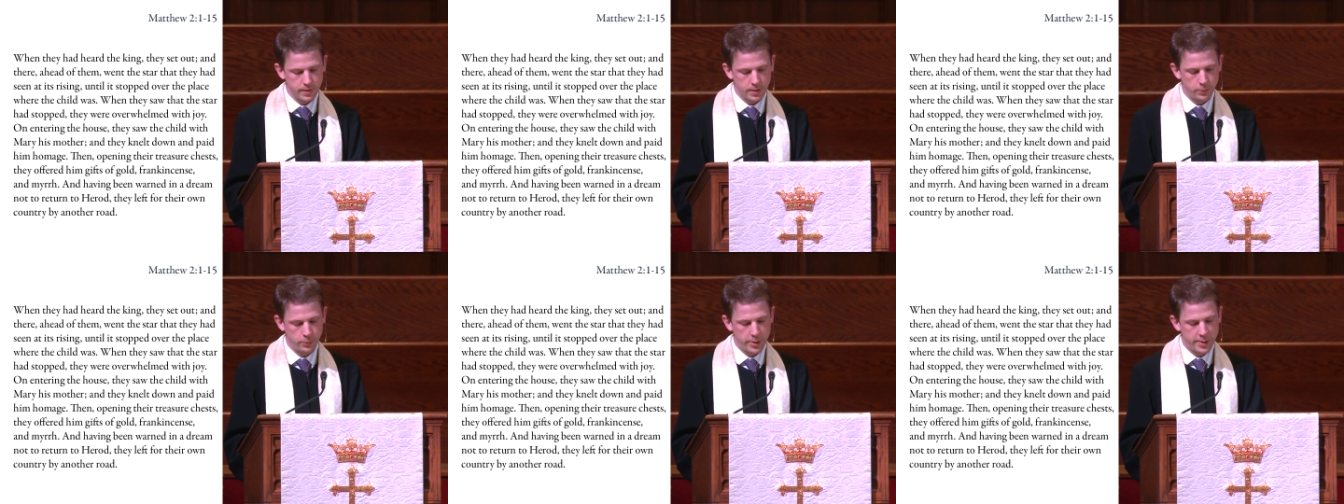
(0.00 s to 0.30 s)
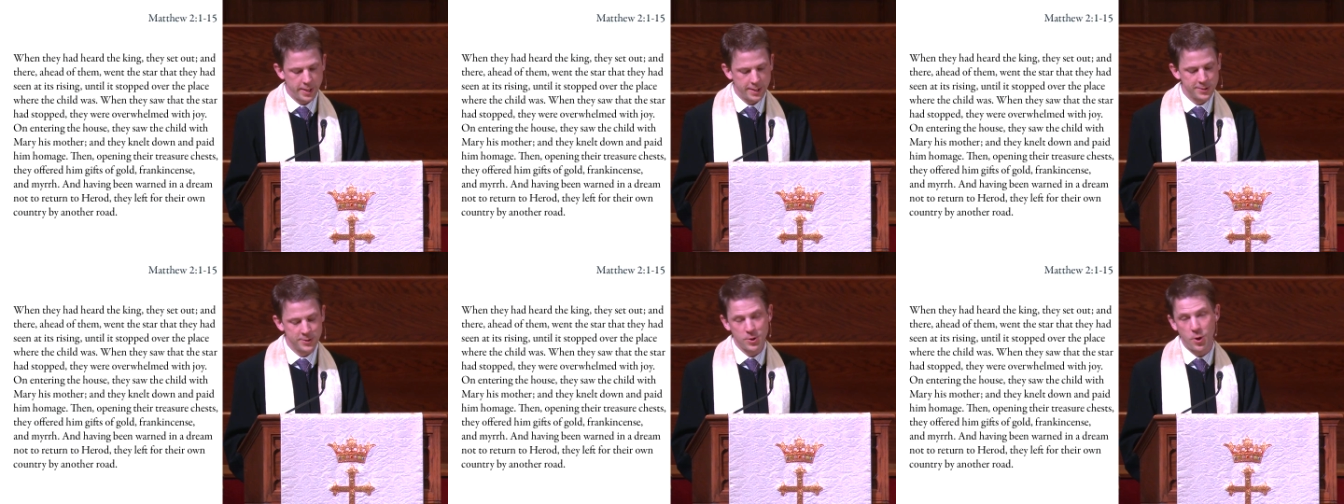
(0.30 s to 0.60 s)
When
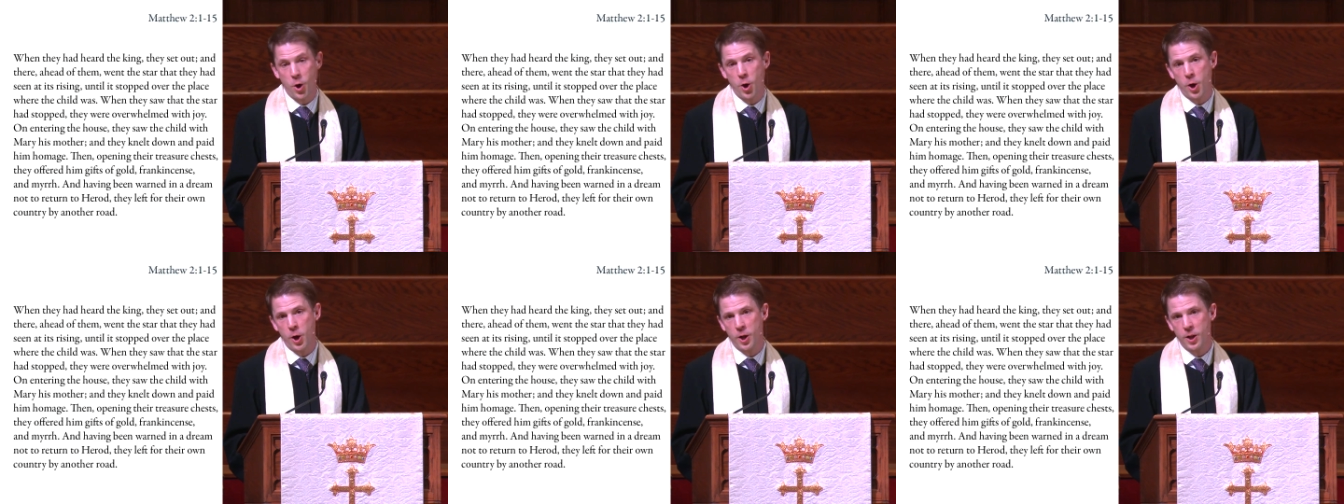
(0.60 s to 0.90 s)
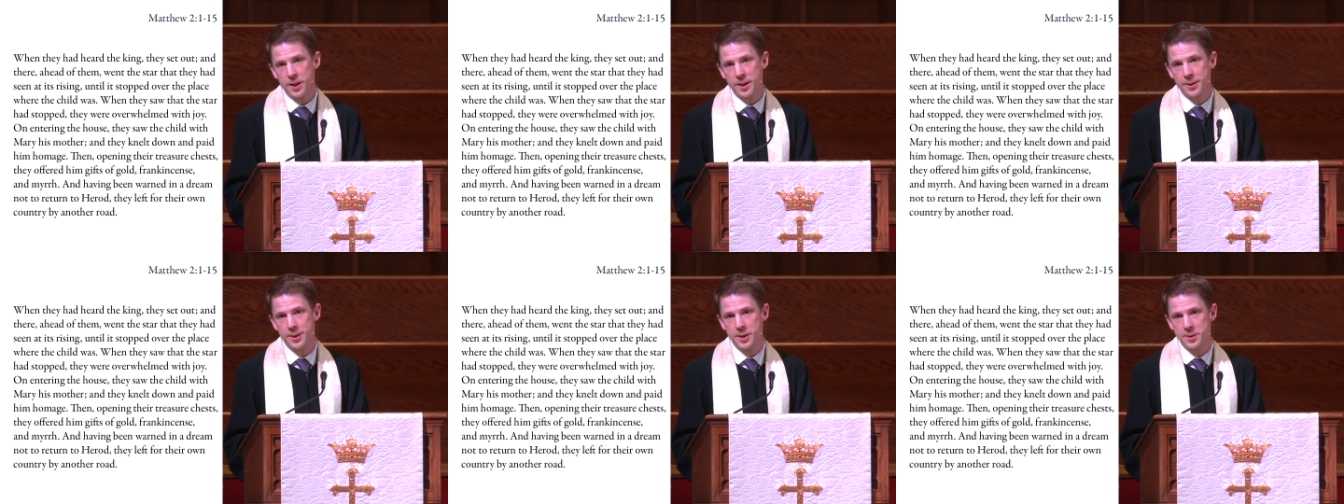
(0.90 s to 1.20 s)
they
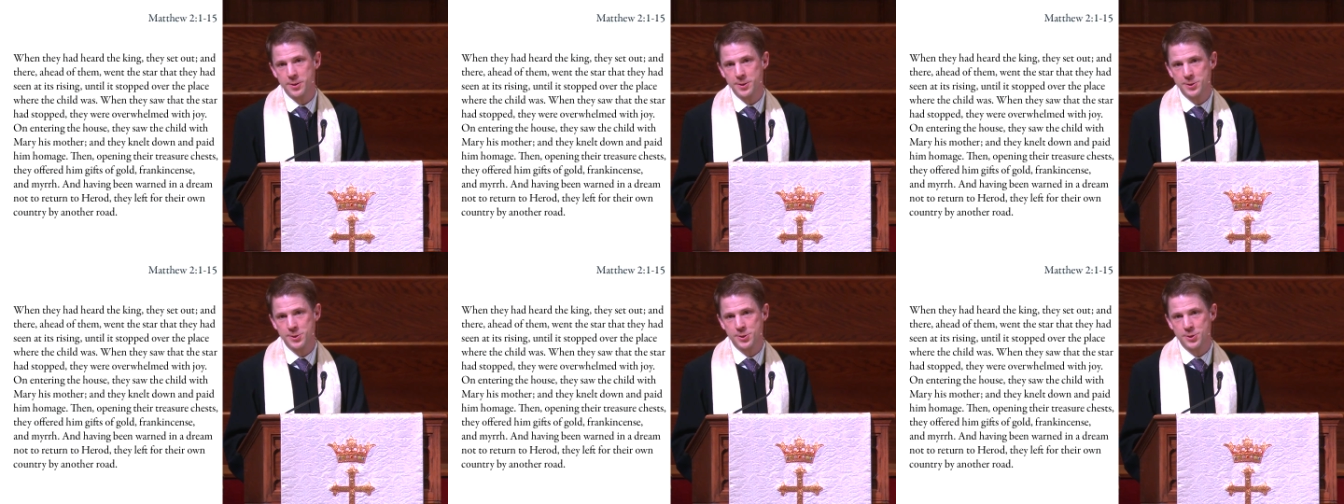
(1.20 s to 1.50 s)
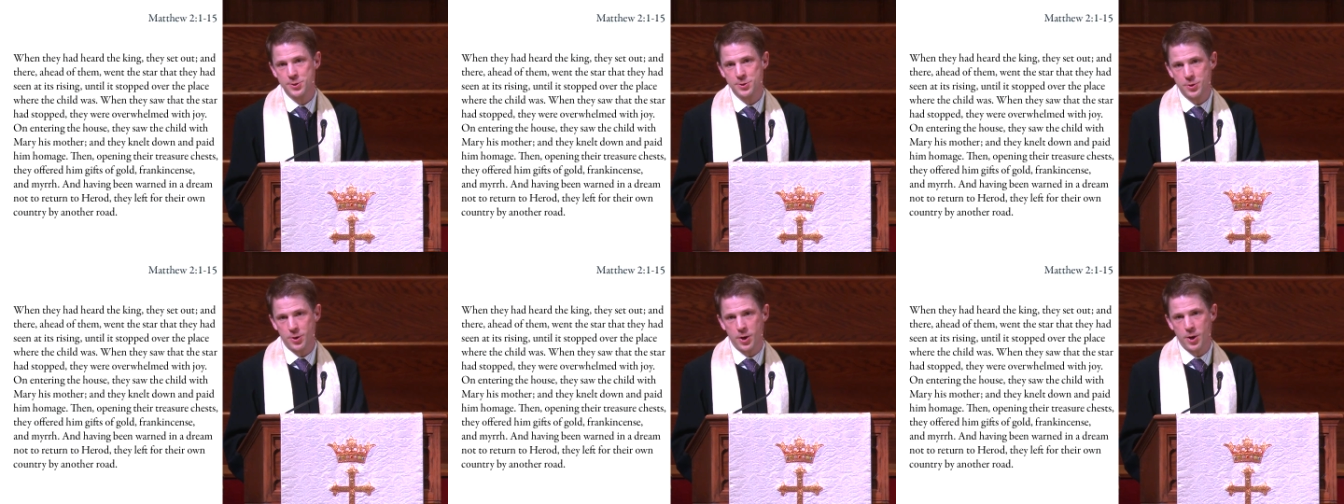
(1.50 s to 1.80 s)
saw that the
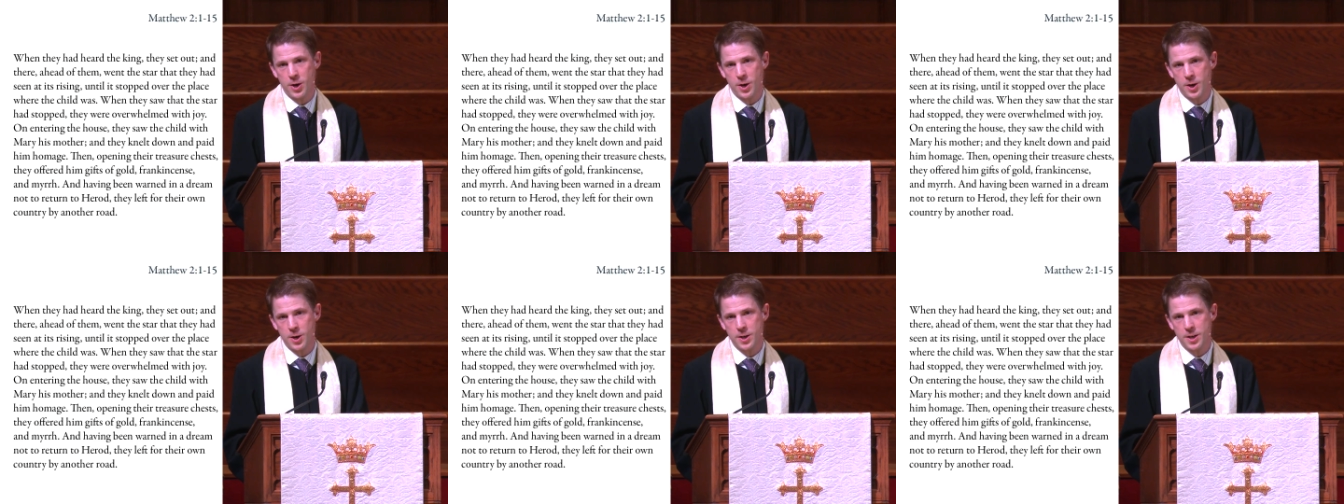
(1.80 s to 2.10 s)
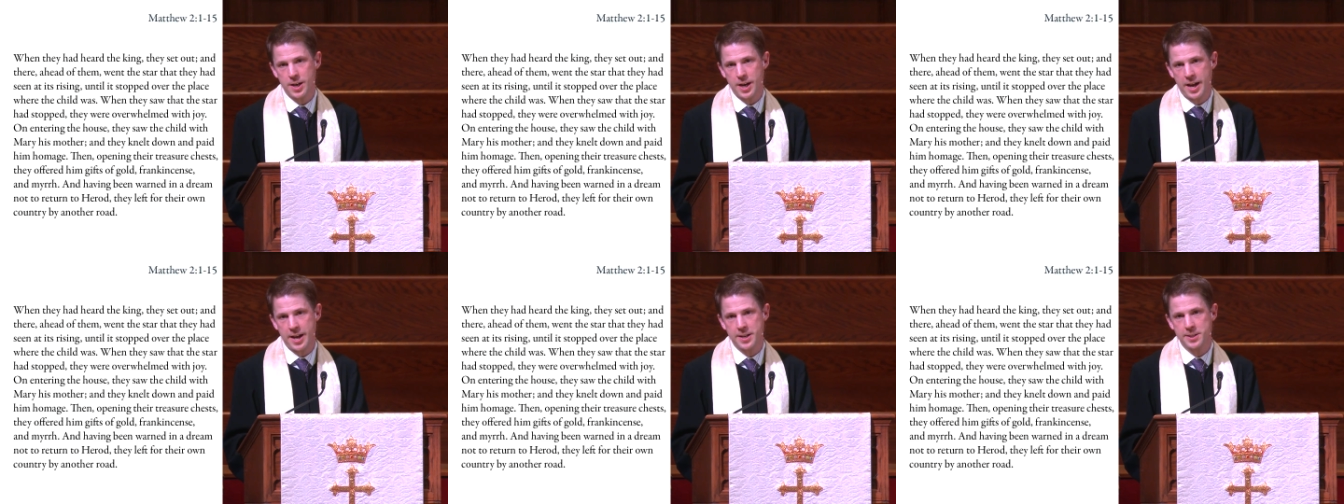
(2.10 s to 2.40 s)

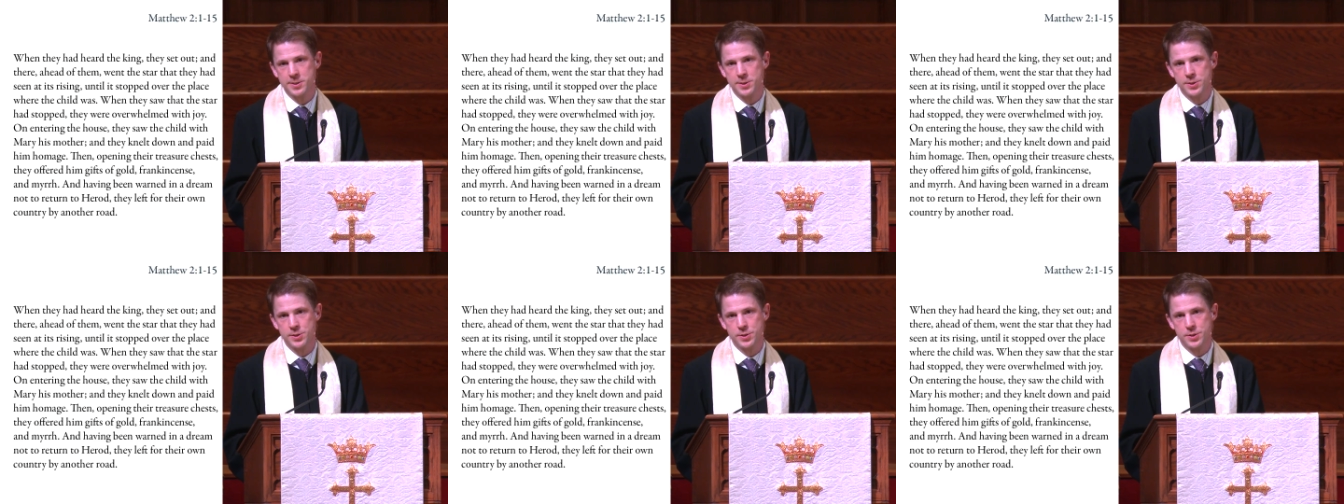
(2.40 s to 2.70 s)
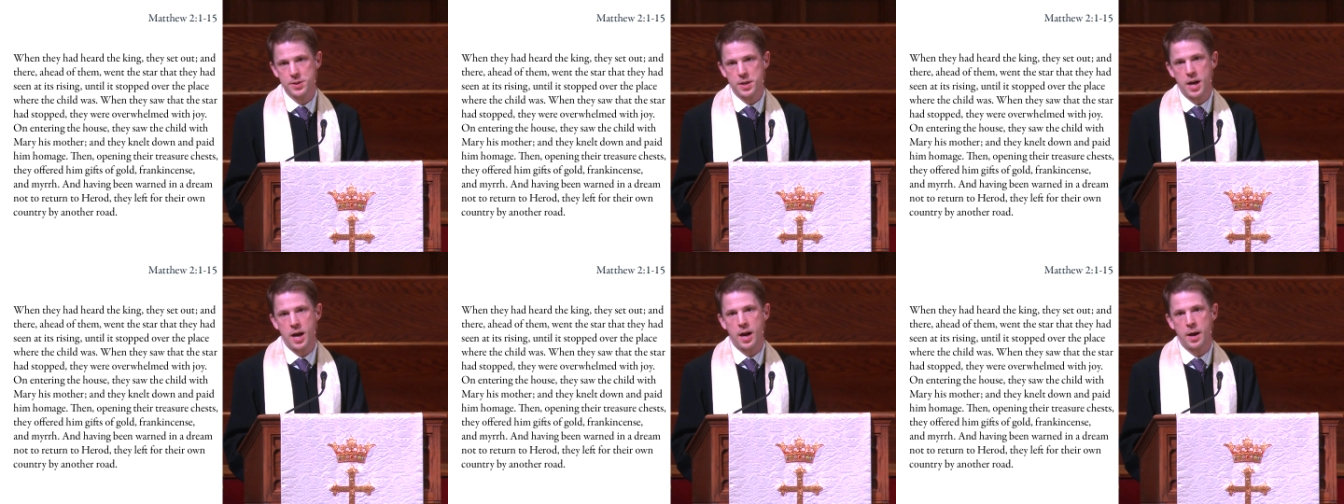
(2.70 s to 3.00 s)
star had
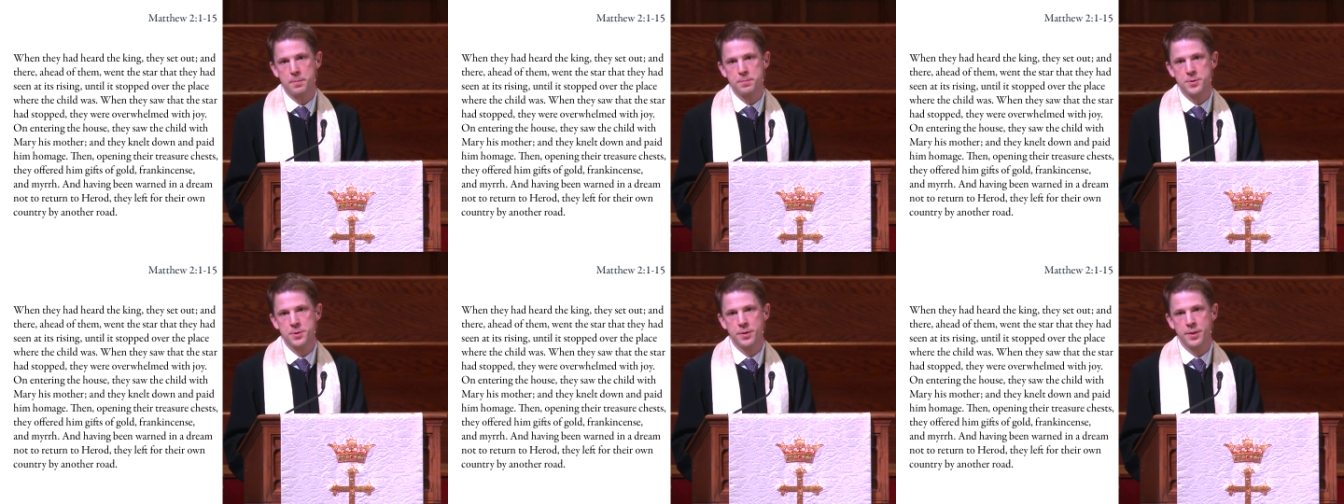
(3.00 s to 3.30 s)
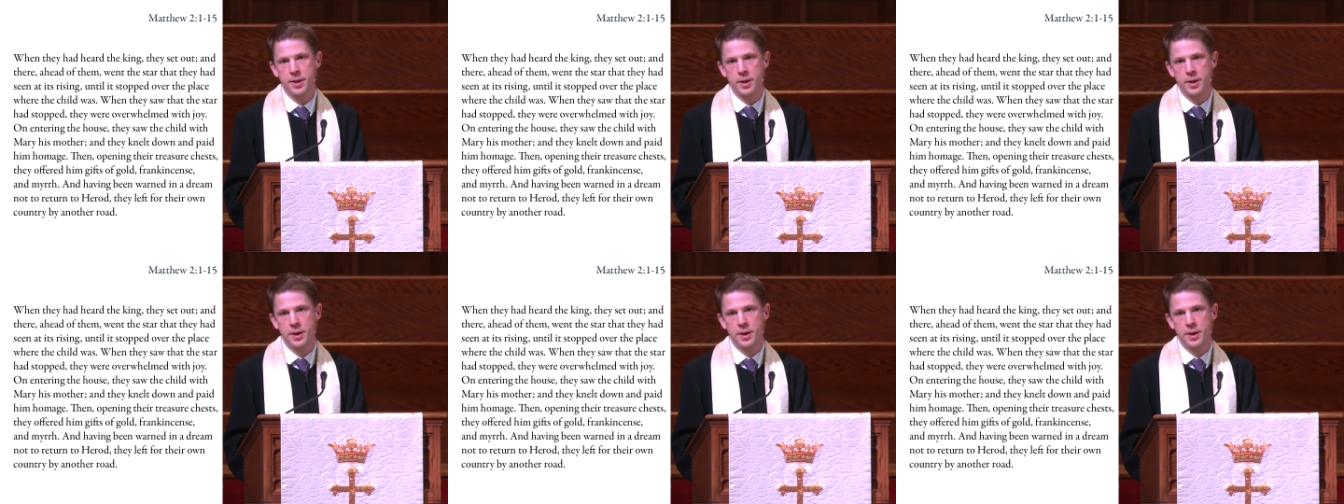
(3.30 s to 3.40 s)
stopped,